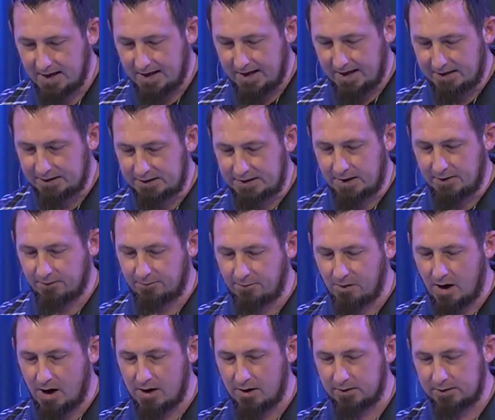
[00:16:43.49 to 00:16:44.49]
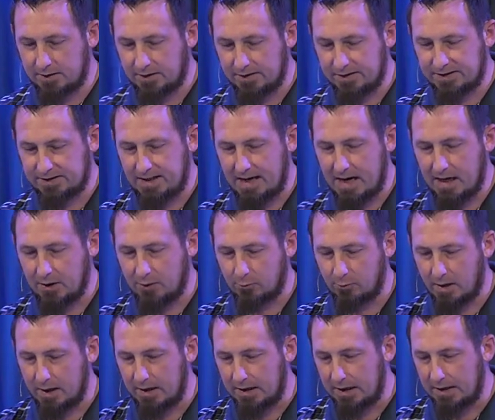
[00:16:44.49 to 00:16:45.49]
and set fire to the stacked
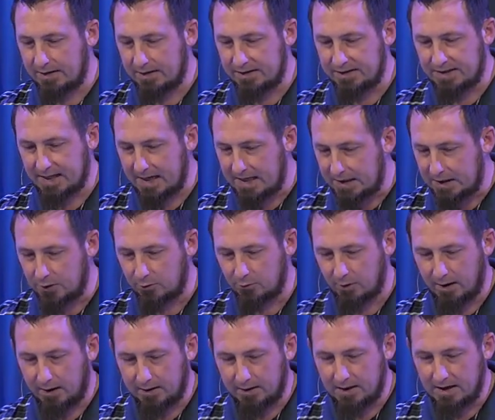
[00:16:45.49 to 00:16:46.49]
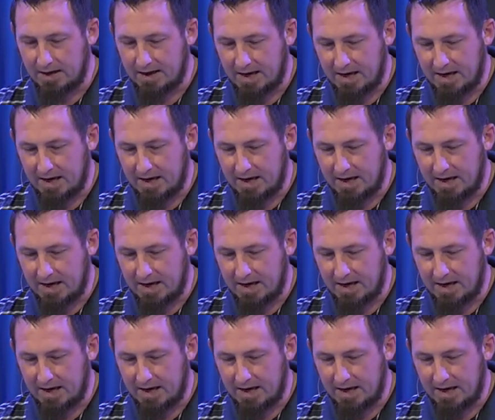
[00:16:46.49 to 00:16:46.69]
grain and the standing grain,